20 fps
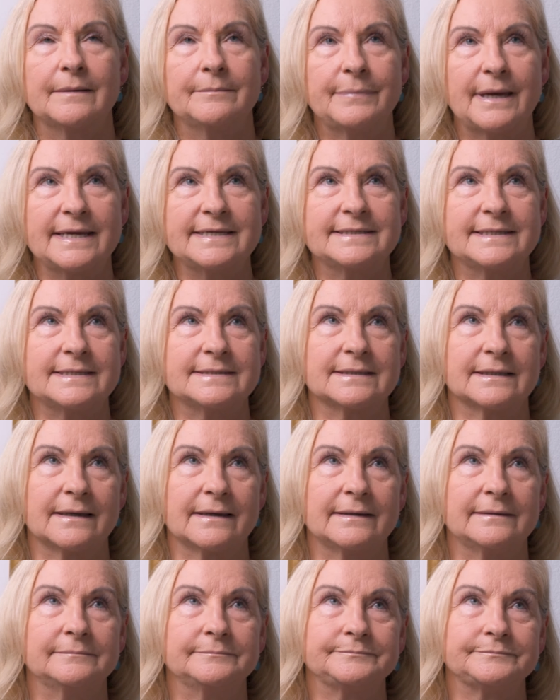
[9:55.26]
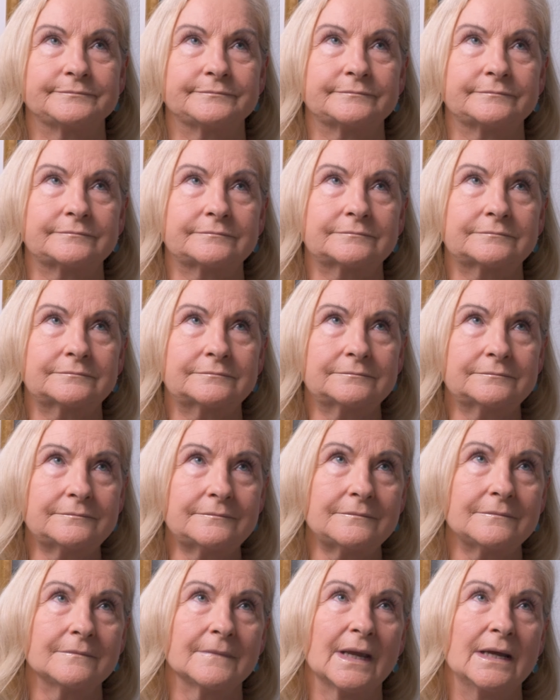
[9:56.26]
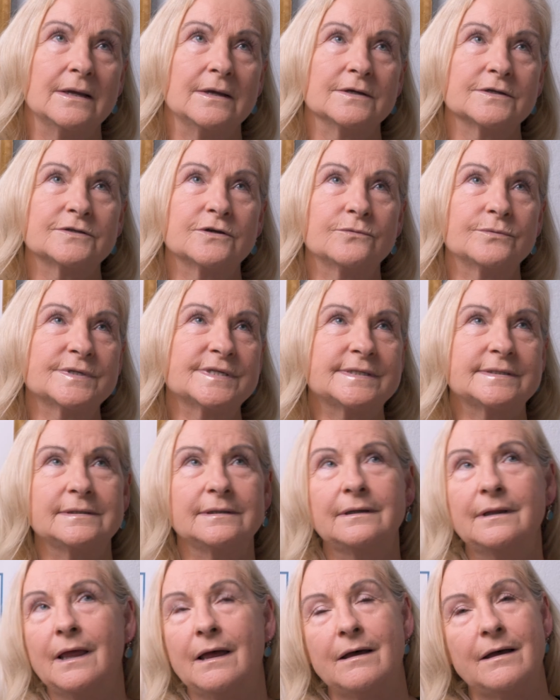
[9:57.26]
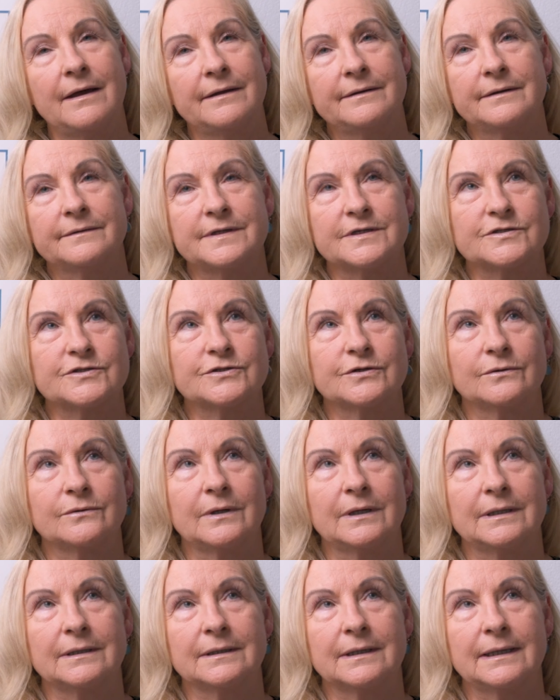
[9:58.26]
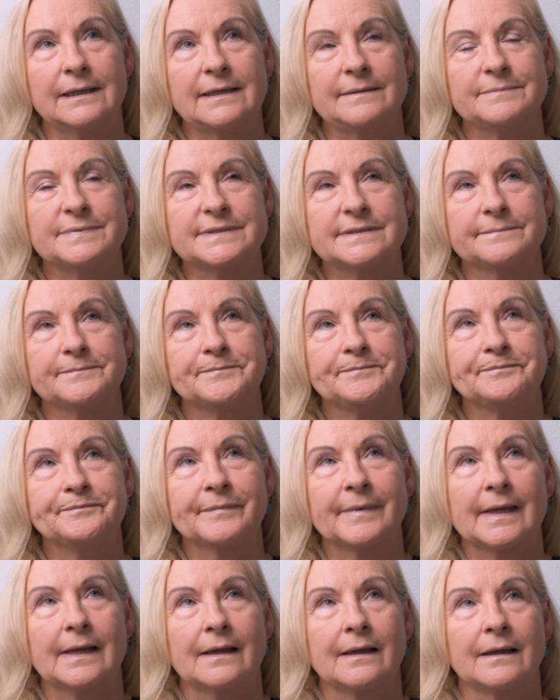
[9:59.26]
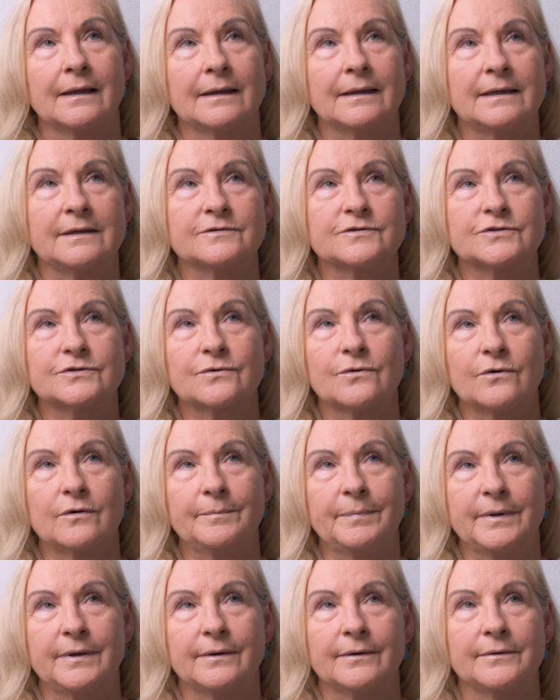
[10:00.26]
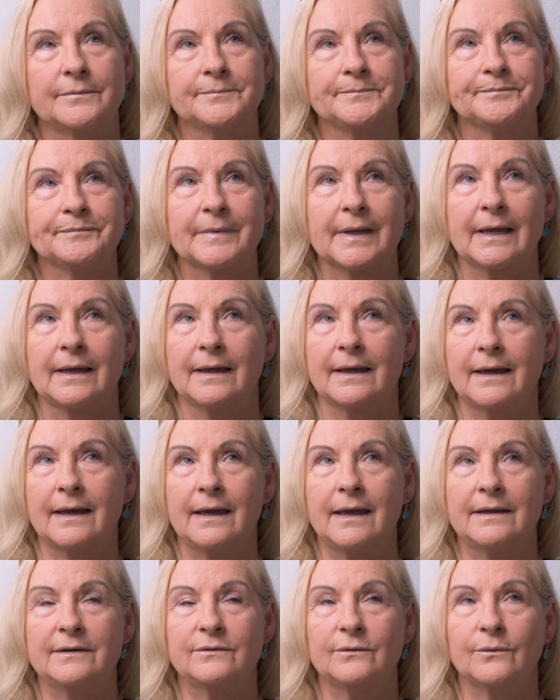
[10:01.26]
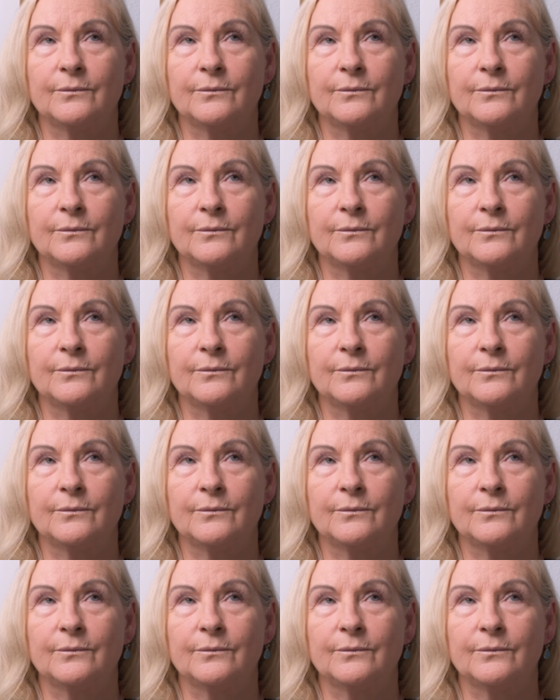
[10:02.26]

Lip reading: Pisces again. So we're still on this total eclipse in Scorpio, and